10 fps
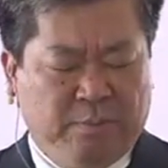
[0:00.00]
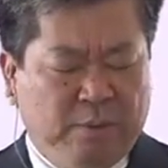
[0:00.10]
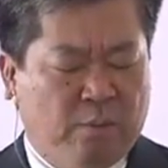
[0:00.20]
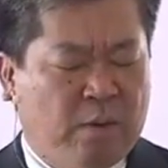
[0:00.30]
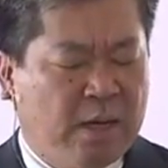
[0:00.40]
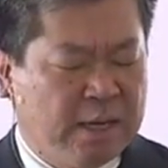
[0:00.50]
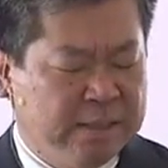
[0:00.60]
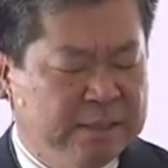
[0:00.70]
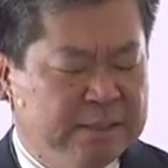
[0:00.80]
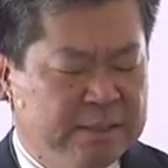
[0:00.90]
be
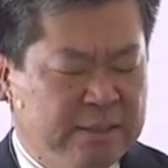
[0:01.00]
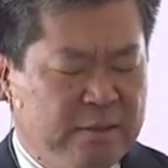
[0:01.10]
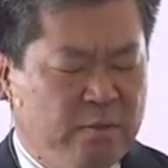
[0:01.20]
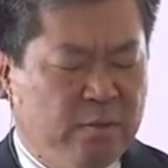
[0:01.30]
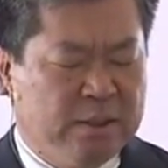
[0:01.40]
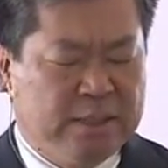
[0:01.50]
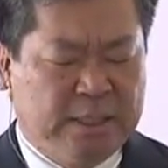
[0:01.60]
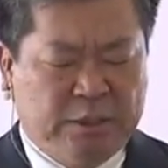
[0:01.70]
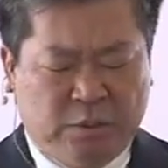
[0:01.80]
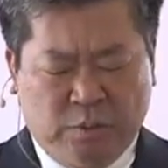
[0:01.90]
wise in what they
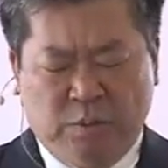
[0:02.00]
do,